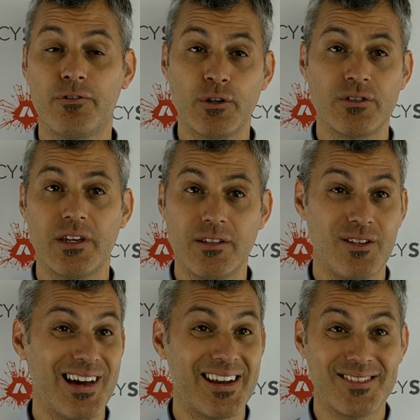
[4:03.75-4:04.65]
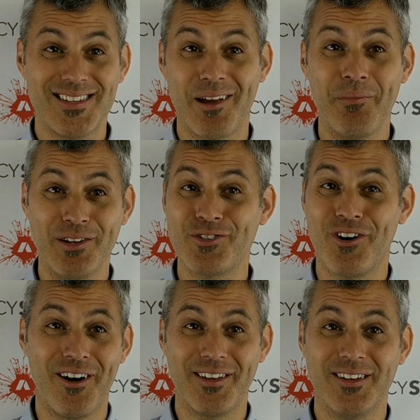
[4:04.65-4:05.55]
First thing is you got to segment your
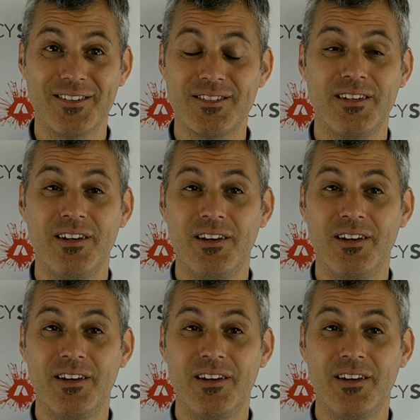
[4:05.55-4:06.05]
audience.